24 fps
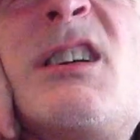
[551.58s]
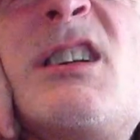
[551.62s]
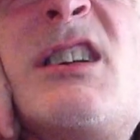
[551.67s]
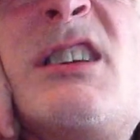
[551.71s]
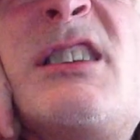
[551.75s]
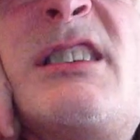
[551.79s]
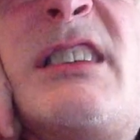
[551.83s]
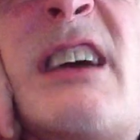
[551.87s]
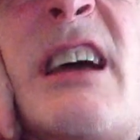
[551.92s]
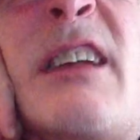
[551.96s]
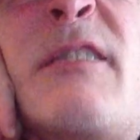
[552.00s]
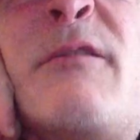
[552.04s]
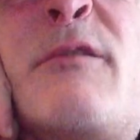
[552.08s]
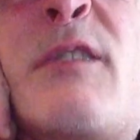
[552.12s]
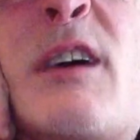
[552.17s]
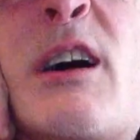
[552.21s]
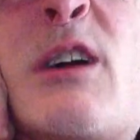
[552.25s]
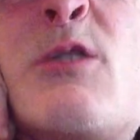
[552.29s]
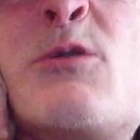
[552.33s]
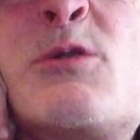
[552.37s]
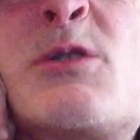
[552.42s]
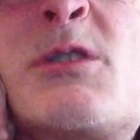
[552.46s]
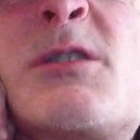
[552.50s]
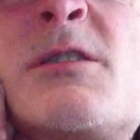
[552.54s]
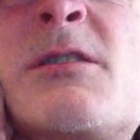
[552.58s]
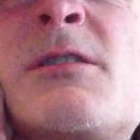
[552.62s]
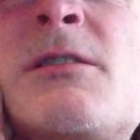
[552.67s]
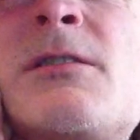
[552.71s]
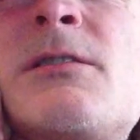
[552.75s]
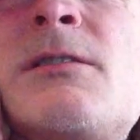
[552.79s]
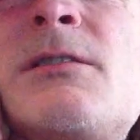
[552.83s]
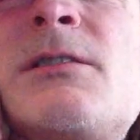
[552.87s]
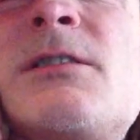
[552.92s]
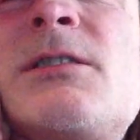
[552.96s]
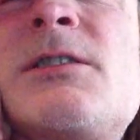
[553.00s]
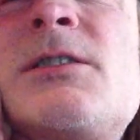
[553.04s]
10,000.
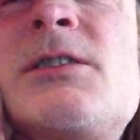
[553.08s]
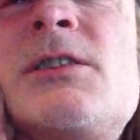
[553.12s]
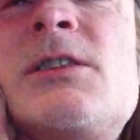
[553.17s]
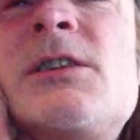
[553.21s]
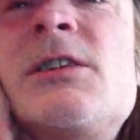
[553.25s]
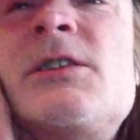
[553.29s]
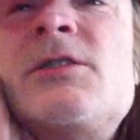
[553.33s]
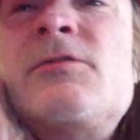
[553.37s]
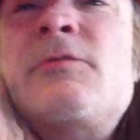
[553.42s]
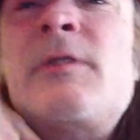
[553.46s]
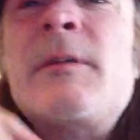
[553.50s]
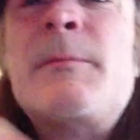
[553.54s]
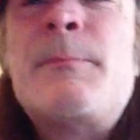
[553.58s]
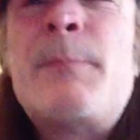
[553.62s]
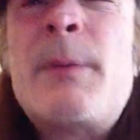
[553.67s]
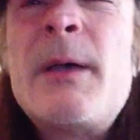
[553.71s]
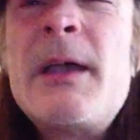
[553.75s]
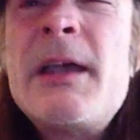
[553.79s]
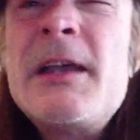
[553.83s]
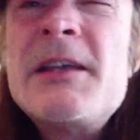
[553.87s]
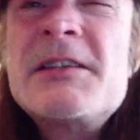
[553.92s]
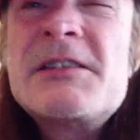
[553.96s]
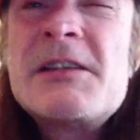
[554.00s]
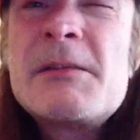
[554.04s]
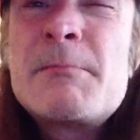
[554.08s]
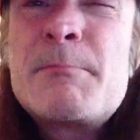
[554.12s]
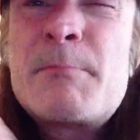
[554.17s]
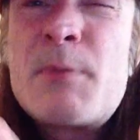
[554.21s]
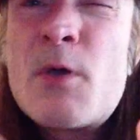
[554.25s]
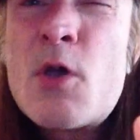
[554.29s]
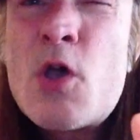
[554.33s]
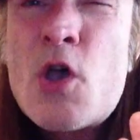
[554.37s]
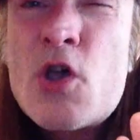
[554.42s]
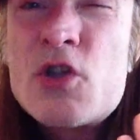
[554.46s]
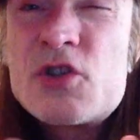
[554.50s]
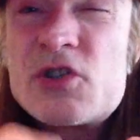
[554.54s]
So he pays it
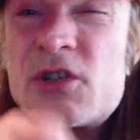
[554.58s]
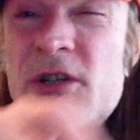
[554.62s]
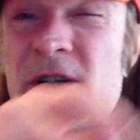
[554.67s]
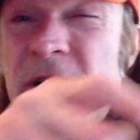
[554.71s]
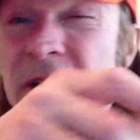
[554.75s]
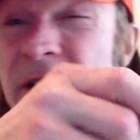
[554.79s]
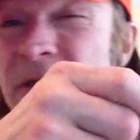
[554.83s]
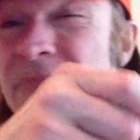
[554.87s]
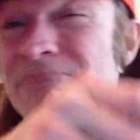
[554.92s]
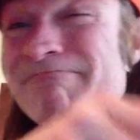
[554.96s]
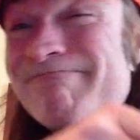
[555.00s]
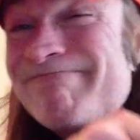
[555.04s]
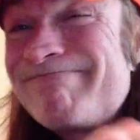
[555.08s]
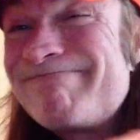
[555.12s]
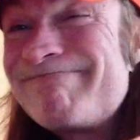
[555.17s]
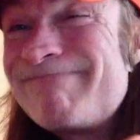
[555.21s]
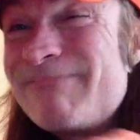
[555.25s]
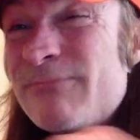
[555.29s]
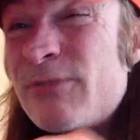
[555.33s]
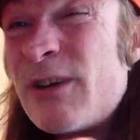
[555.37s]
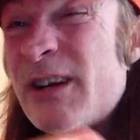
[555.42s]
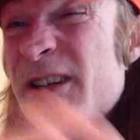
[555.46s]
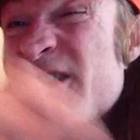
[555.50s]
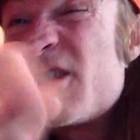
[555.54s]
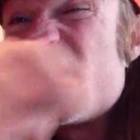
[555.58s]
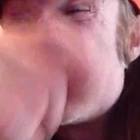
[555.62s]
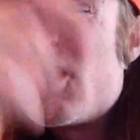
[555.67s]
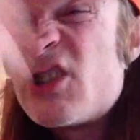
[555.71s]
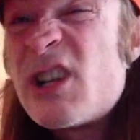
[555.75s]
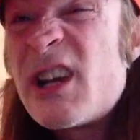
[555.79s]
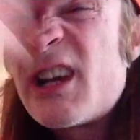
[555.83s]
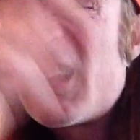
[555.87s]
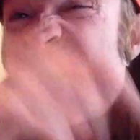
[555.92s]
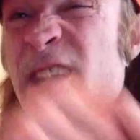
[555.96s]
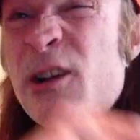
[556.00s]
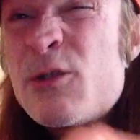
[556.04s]
personally, writes a
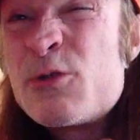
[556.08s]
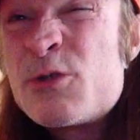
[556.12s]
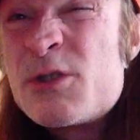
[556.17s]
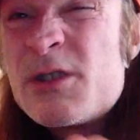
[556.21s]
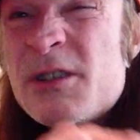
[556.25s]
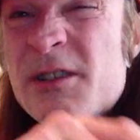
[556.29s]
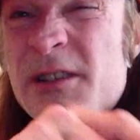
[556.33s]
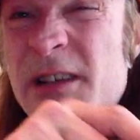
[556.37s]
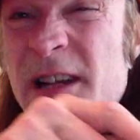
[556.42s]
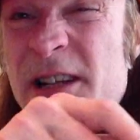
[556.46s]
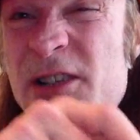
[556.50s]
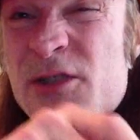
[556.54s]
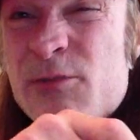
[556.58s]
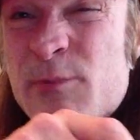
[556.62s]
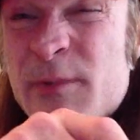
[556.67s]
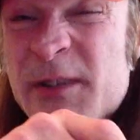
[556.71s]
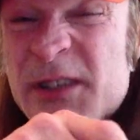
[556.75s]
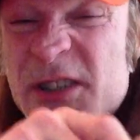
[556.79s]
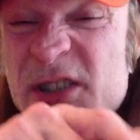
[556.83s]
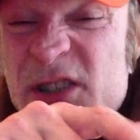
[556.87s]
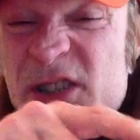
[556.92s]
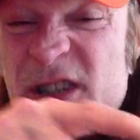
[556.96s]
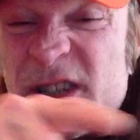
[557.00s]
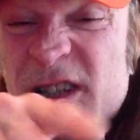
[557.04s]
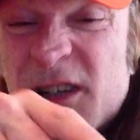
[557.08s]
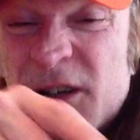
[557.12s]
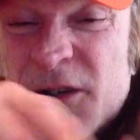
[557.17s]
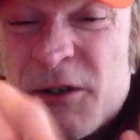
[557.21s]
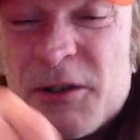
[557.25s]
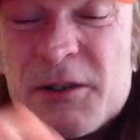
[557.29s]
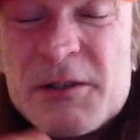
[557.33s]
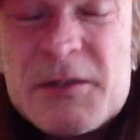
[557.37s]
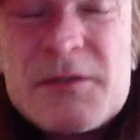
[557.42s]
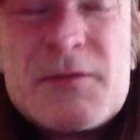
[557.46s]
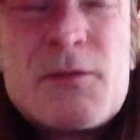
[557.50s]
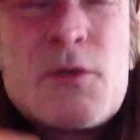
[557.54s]
check out, and that's when you see it on
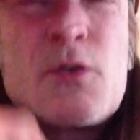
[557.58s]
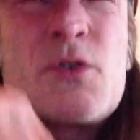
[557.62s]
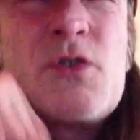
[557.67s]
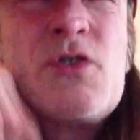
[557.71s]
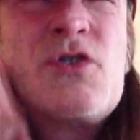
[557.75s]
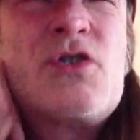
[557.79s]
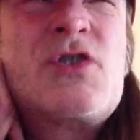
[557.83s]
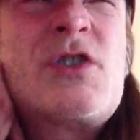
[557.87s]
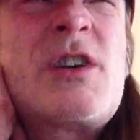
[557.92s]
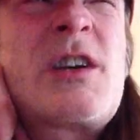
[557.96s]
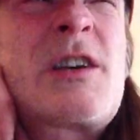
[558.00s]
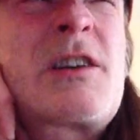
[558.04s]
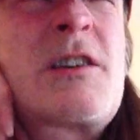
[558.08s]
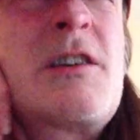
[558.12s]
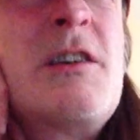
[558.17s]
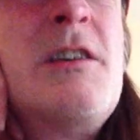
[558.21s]
his fucking check.